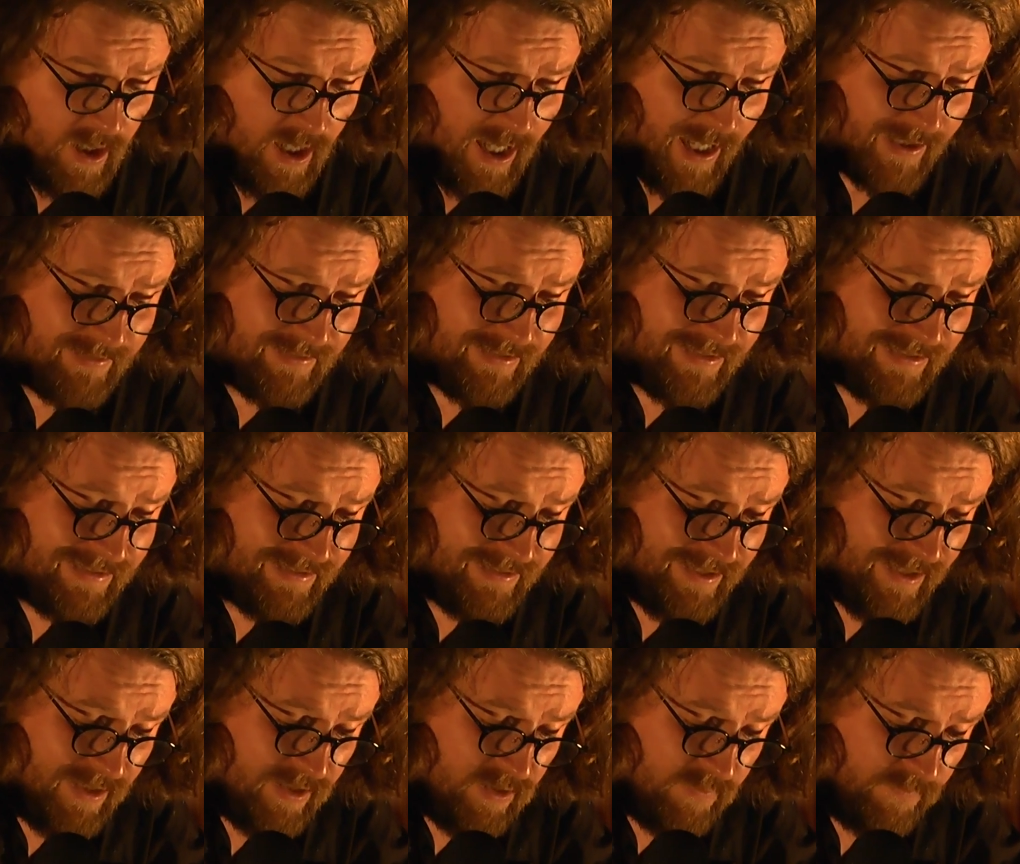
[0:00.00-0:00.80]
At this
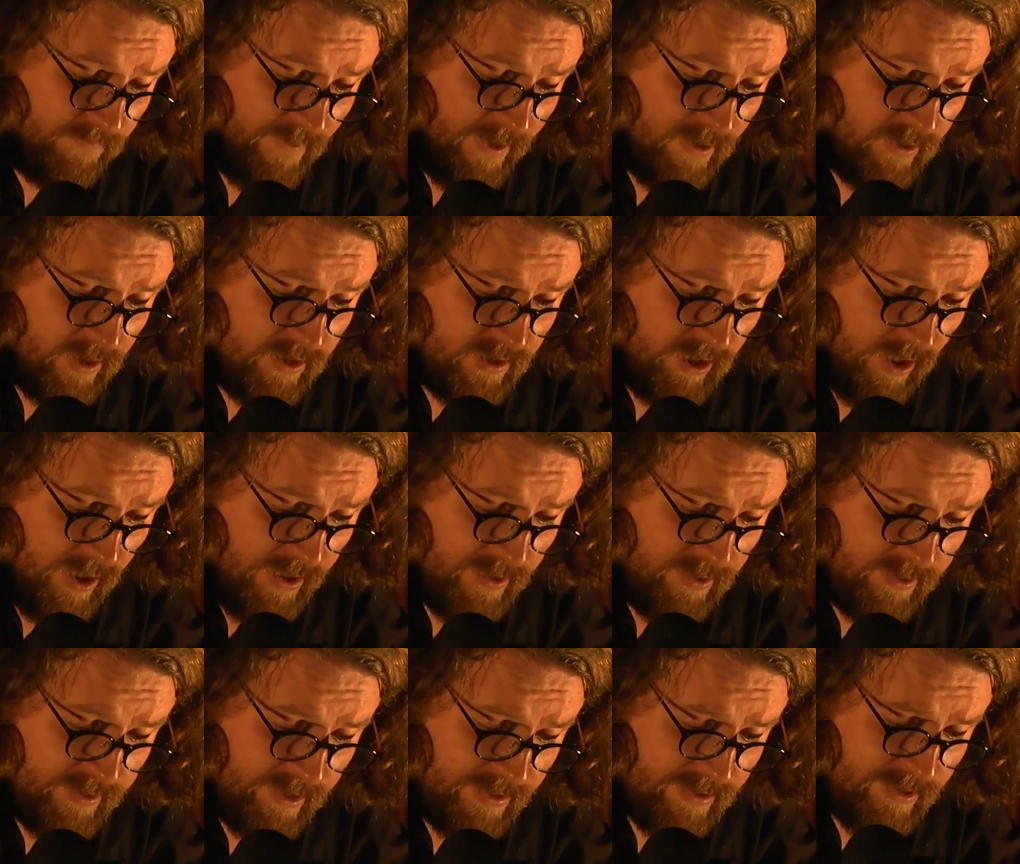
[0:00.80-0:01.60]
stage, very
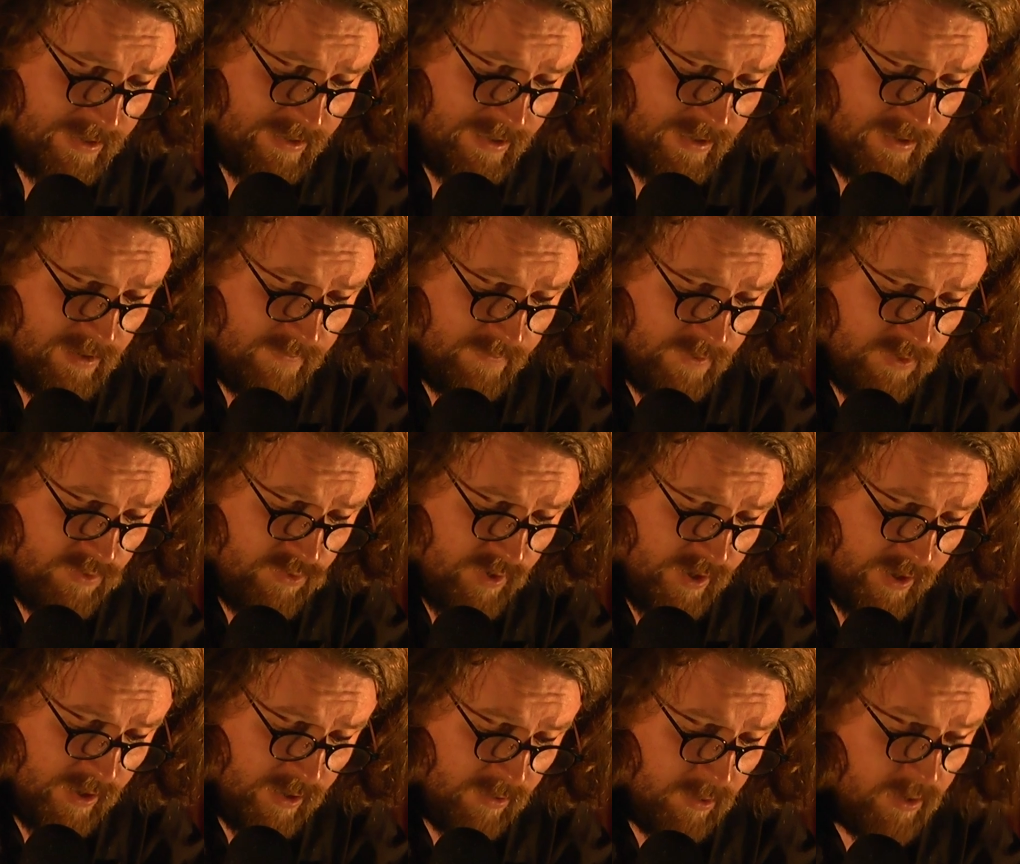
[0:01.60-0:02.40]
tired and in need of a
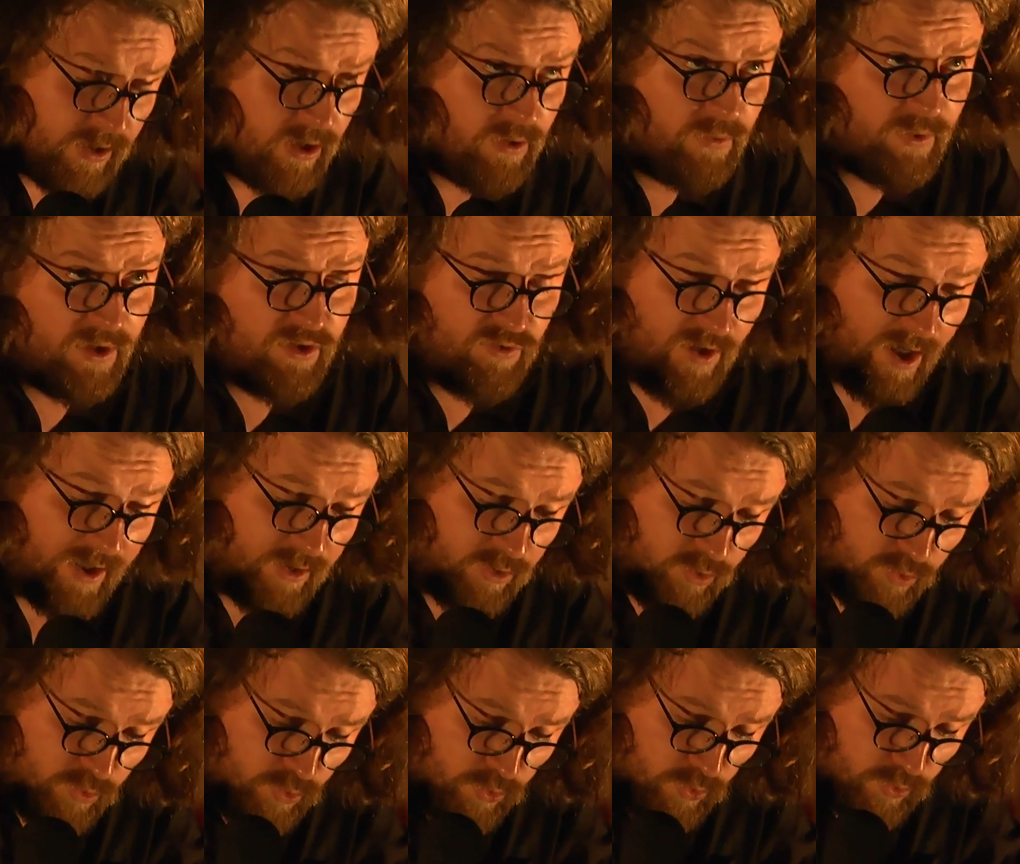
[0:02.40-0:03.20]
drink. We
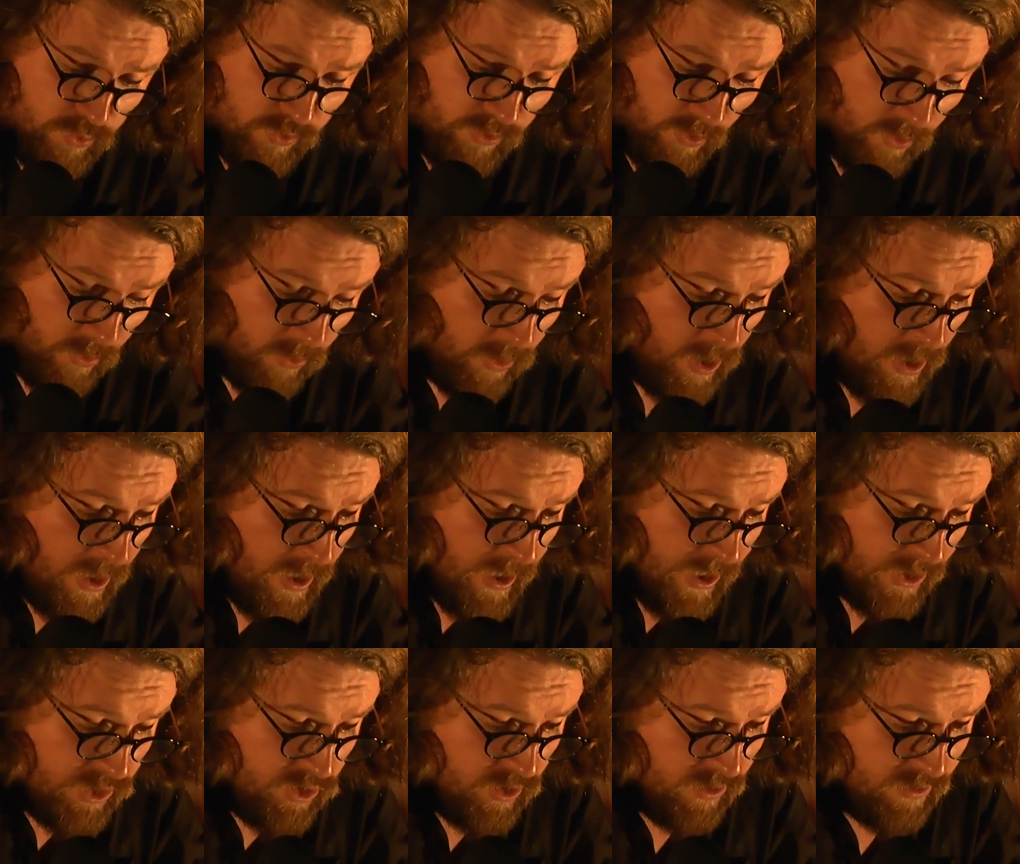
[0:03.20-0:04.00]
drank ouzo,
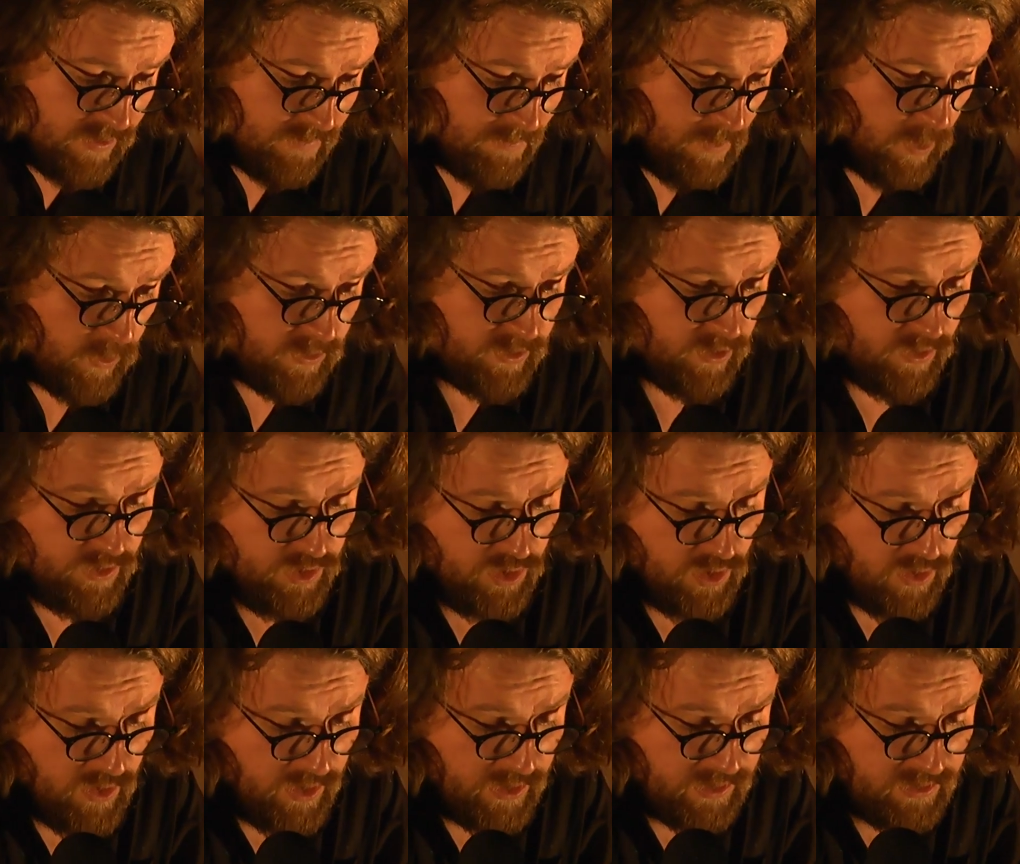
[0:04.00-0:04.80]
and she smoked her
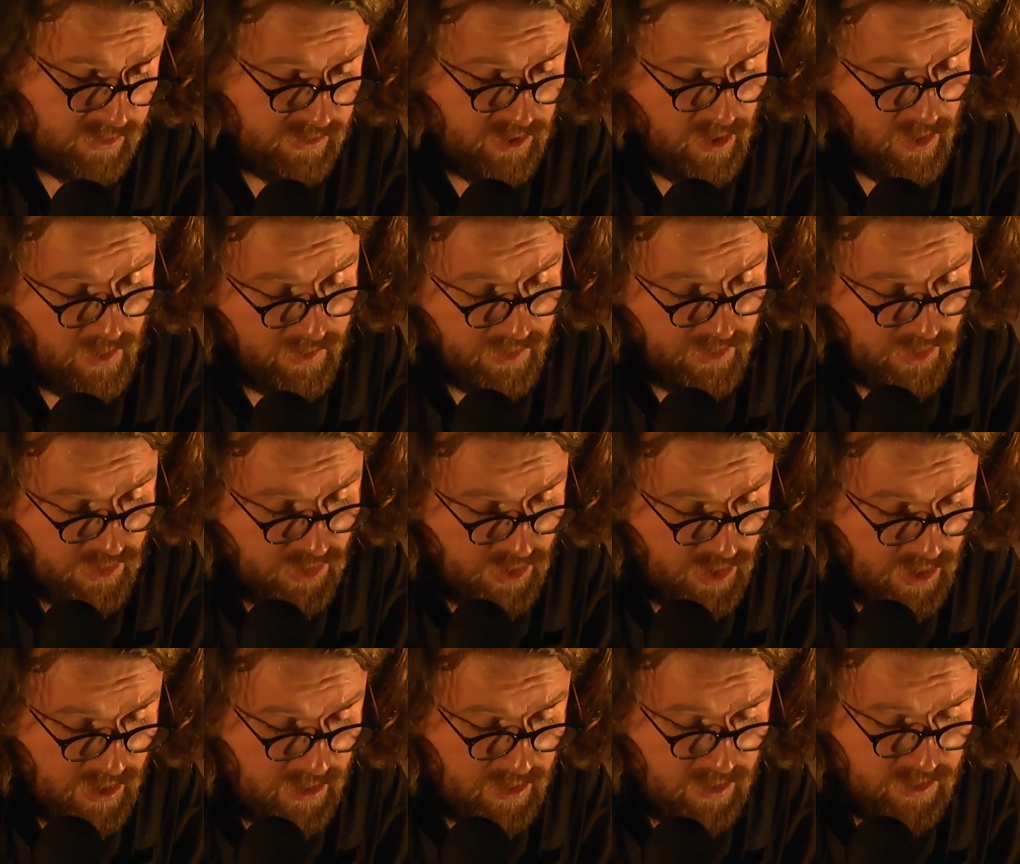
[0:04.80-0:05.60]
joint, talking
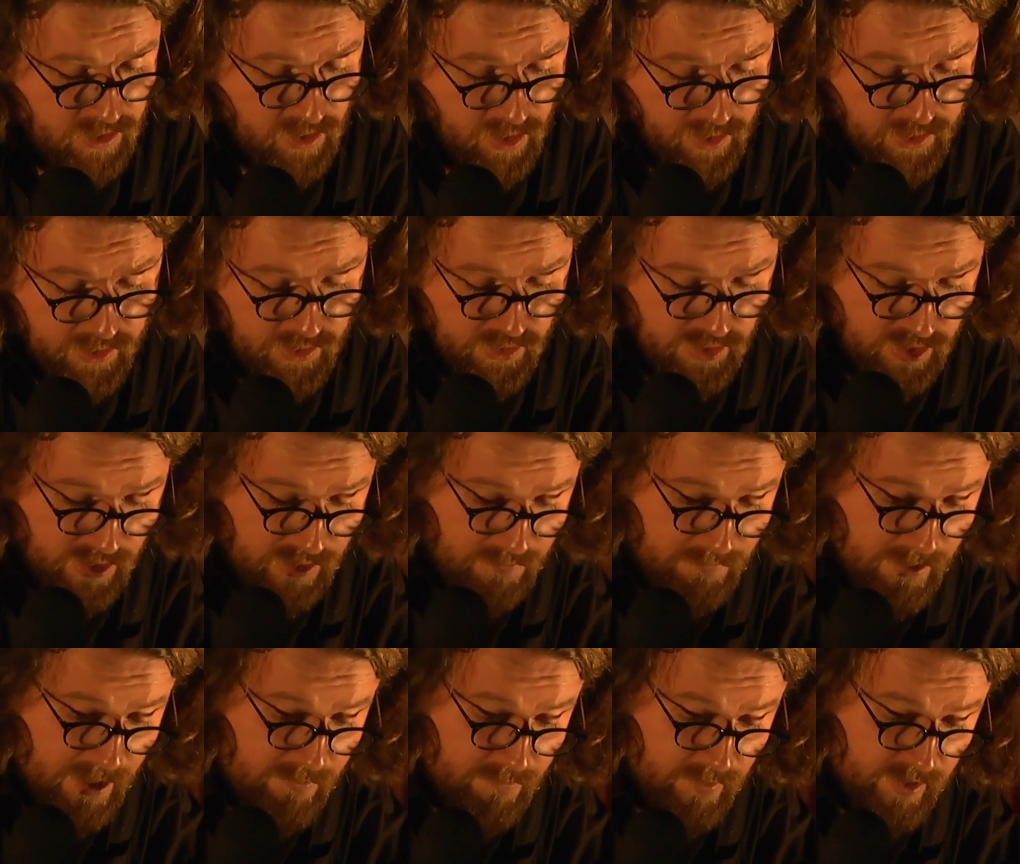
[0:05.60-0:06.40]
shit
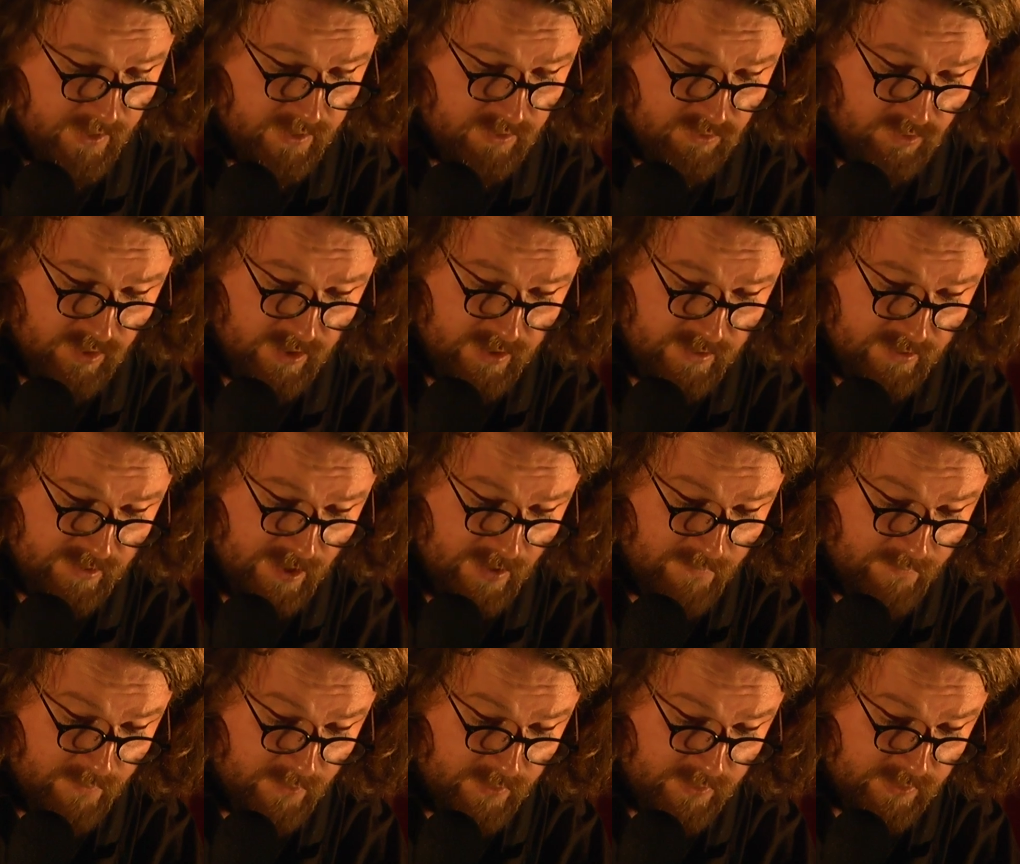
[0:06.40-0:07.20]
about my
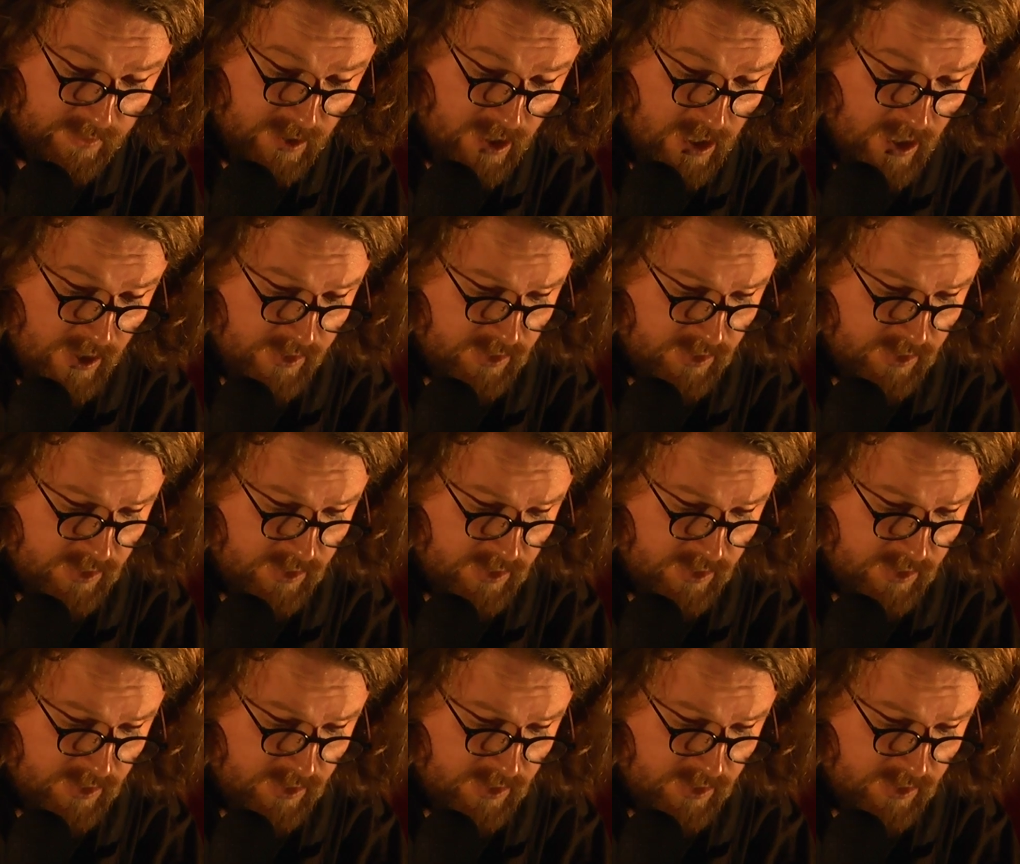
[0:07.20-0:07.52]
screensavers.